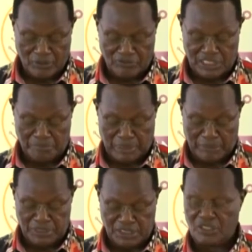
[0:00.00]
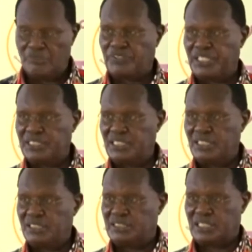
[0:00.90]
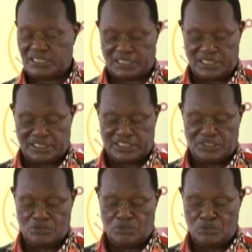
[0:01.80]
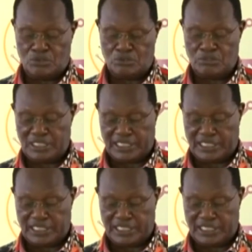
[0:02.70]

of the Republic of Kenya, His Excellency Uhuru